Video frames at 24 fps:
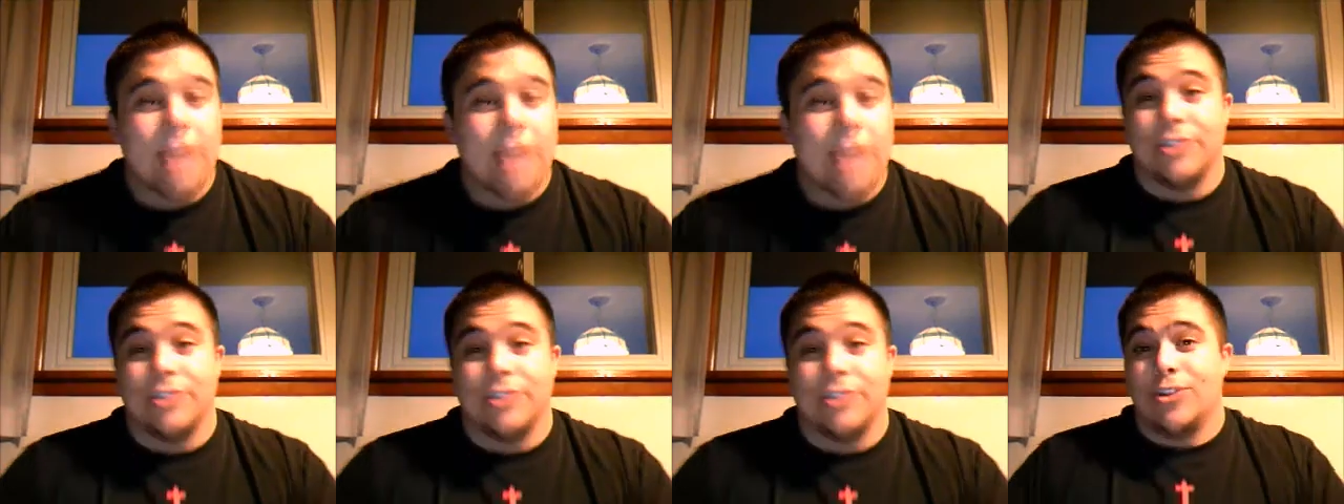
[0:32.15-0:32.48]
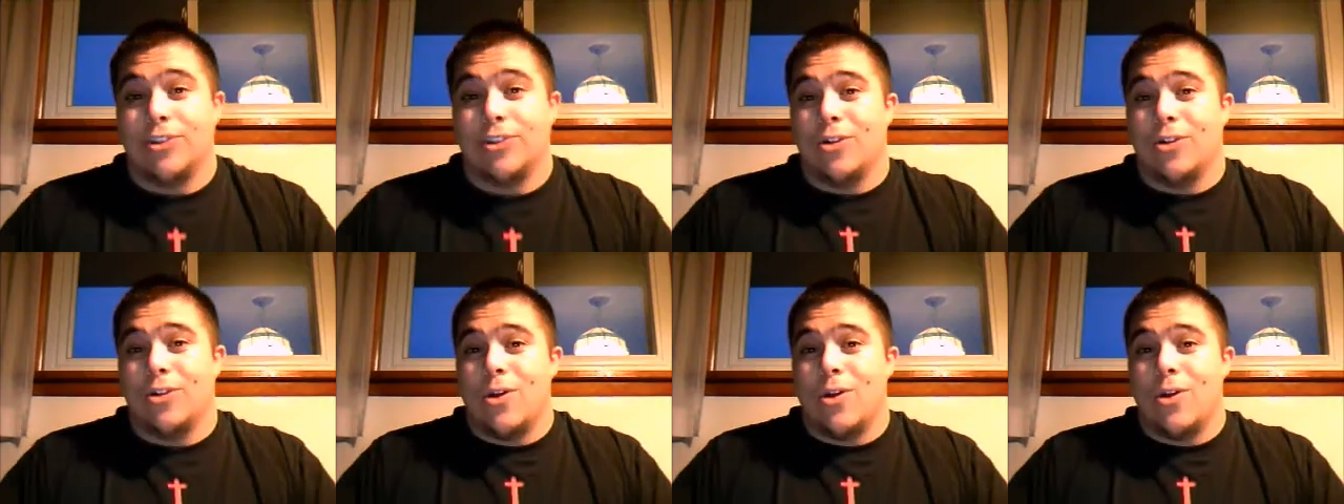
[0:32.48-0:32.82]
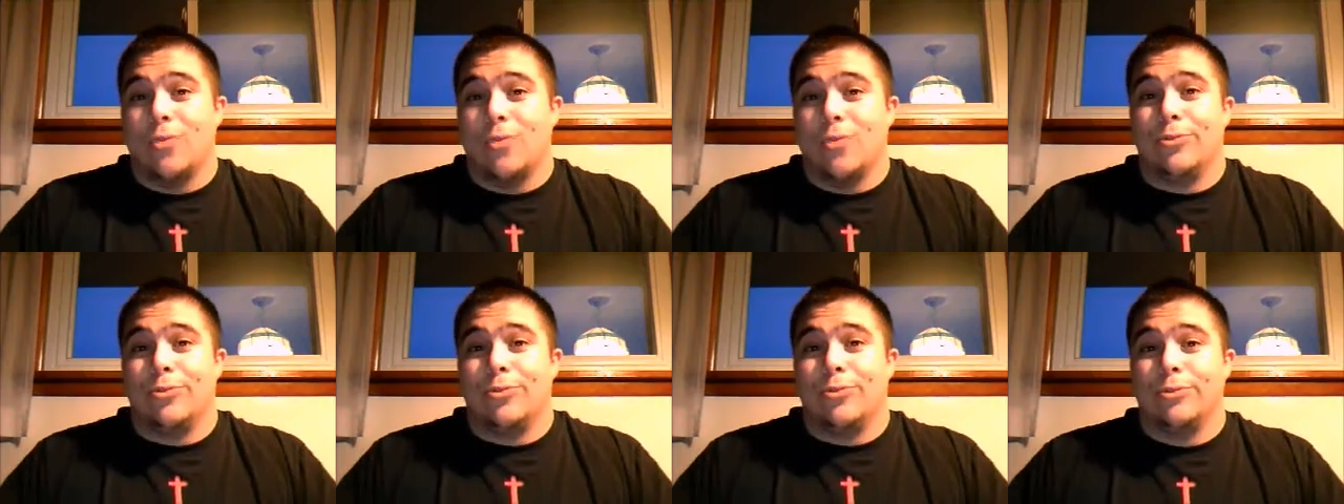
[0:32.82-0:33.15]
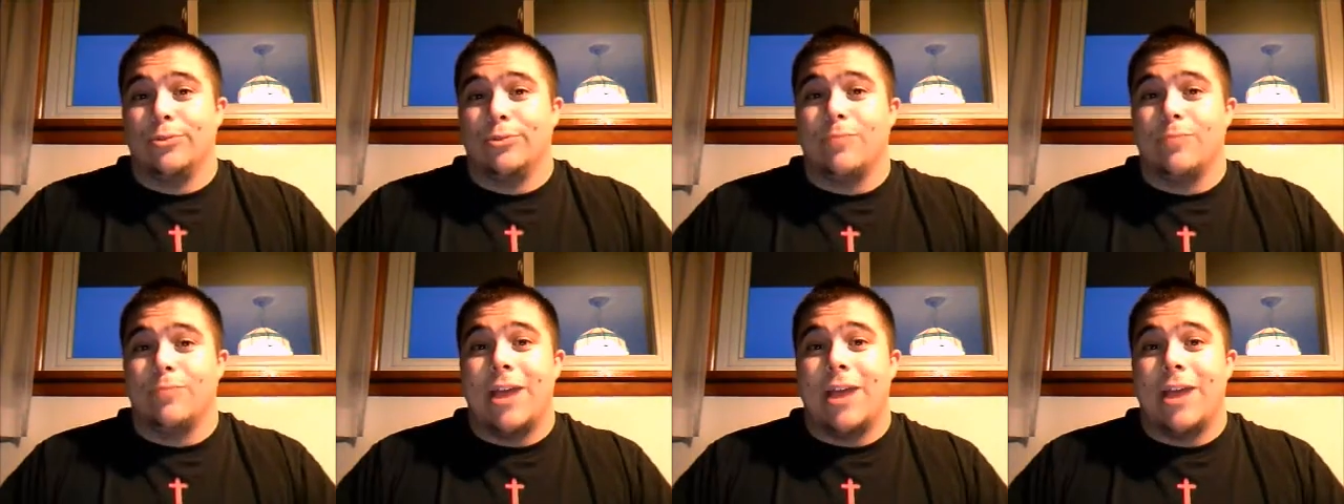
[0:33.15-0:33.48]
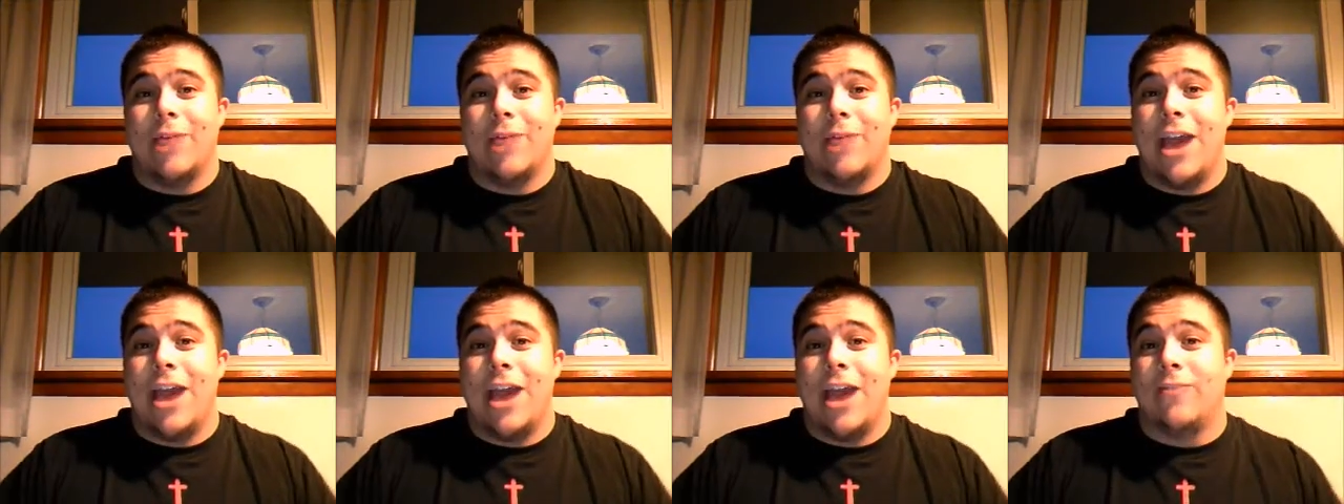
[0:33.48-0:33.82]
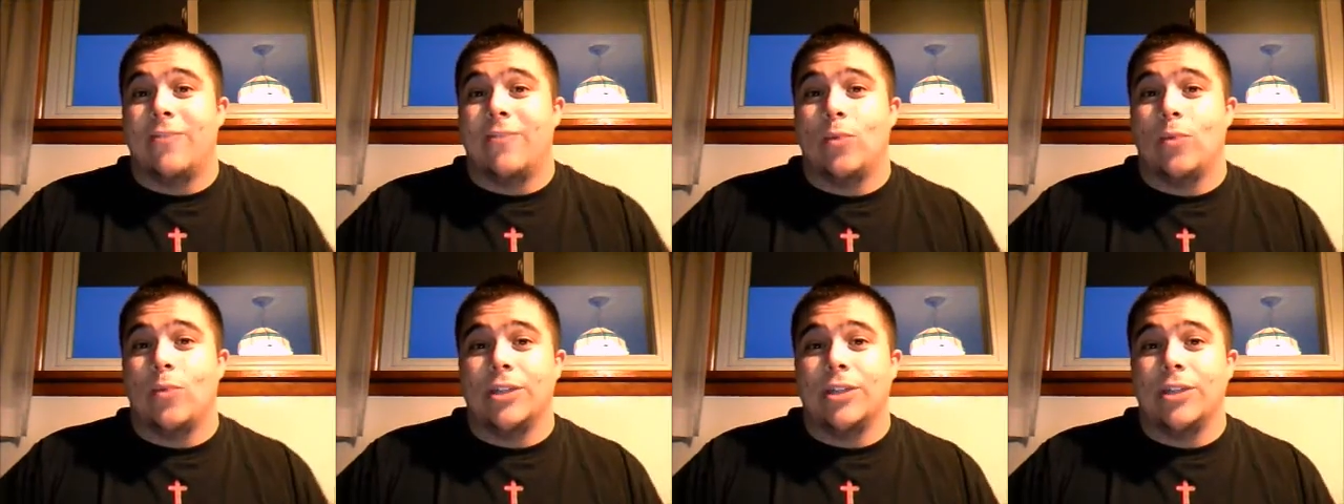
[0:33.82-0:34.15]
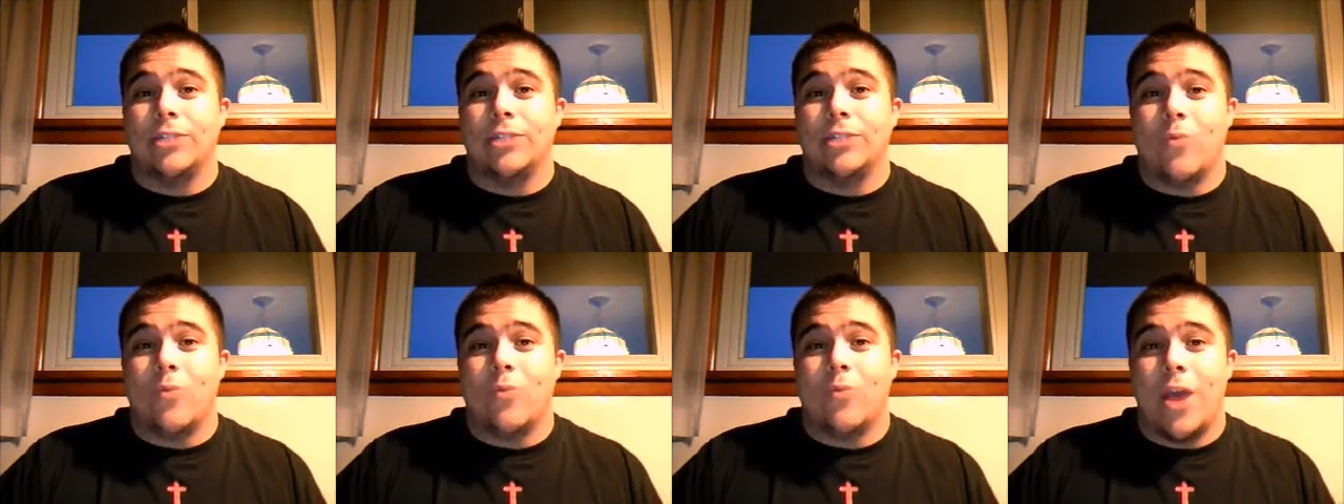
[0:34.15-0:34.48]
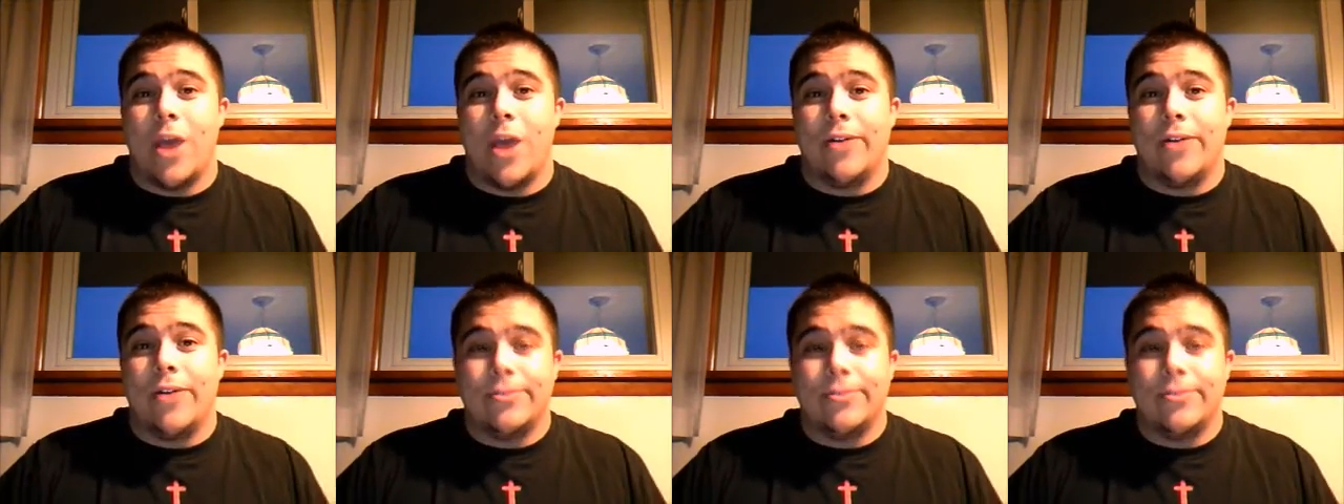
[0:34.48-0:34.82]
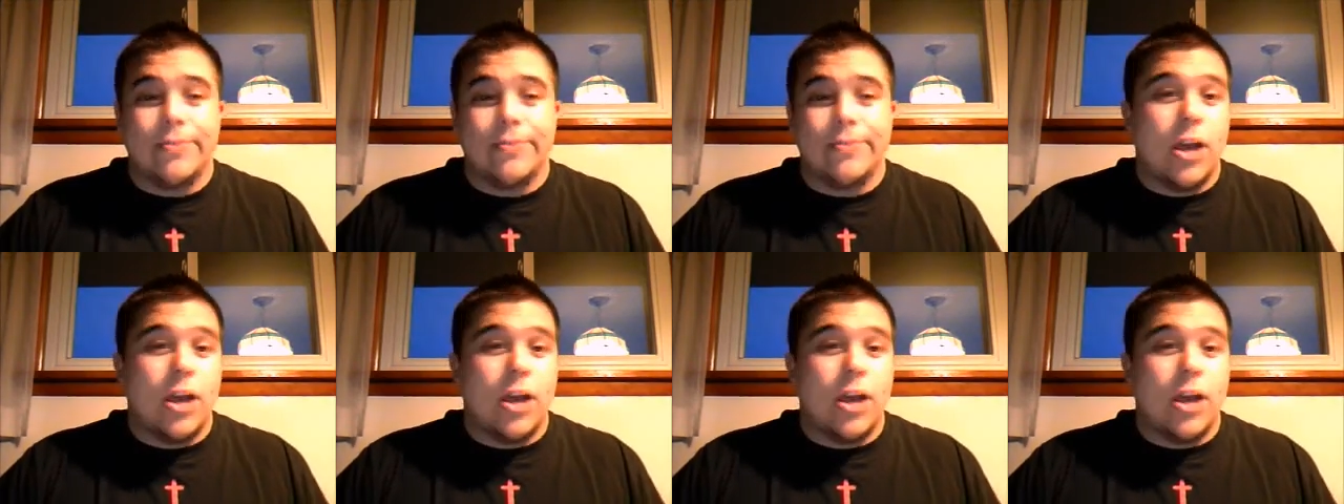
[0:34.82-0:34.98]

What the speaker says: Does your local newspaper have a wishing well?